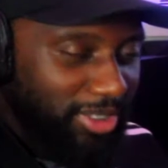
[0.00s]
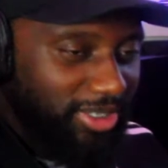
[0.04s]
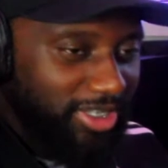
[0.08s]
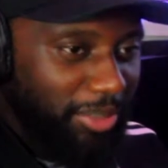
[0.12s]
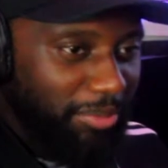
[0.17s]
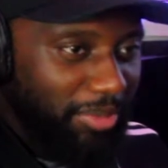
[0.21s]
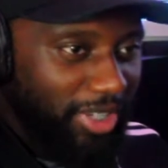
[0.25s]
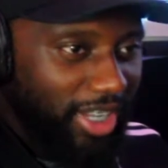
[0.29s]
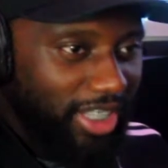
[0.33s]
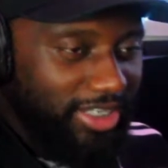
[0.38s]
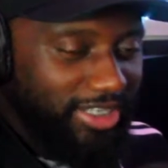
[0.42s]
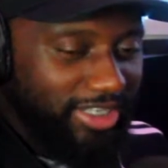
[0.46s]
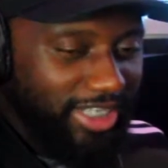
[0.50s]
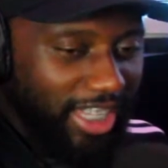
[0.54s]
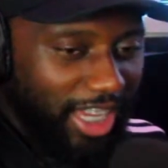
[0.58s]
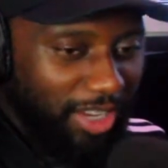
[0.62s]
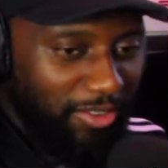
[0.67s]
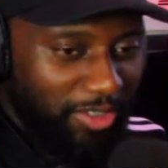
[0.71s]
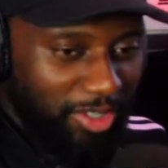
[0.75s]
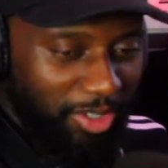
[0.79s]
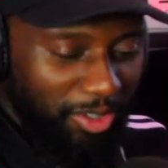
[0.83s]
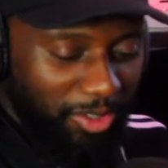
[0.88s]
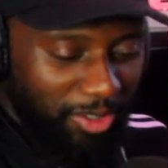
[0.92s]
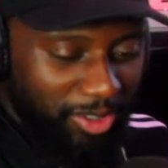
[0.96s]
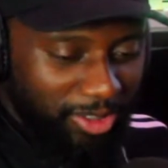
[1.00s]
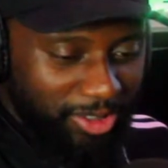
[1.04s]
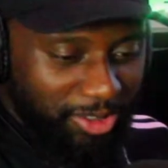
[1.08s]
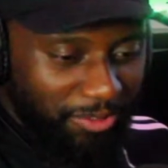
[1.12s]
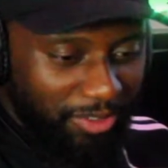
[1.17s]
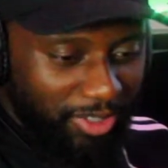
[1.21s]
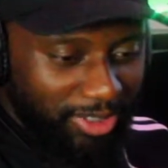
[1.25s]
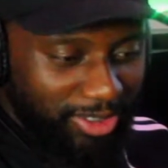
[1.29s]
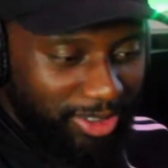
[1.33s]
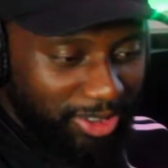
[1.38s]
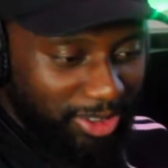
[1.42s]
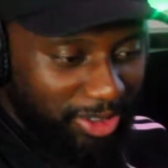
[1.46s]
But that's scary though, because you
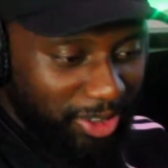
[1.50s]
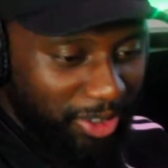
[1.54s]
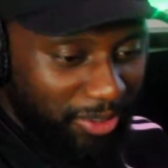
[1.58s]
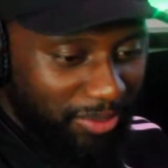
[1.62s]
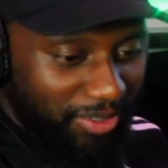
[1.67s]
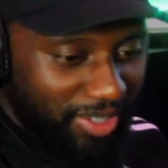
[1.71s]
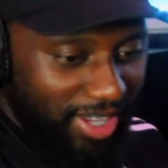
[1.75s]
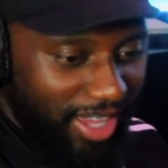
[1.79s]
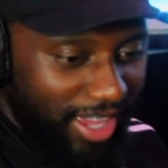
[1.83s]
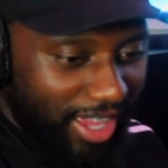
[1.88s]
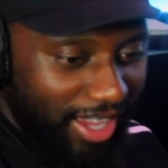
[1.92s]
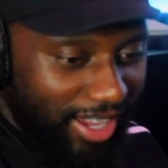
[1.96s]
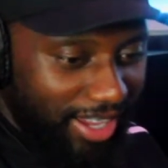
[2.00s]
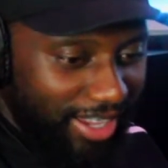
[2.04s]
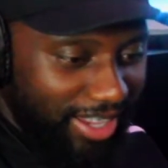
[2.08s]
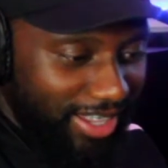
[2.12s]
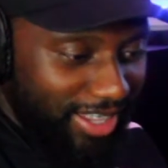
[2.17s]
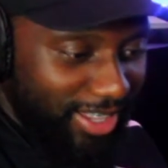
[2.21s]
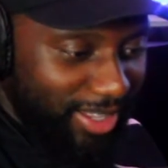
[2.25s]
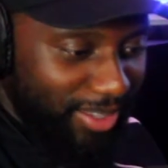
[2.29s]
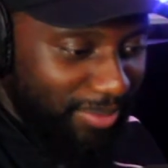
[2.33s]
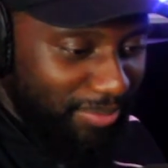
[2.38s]
think to yourself, like,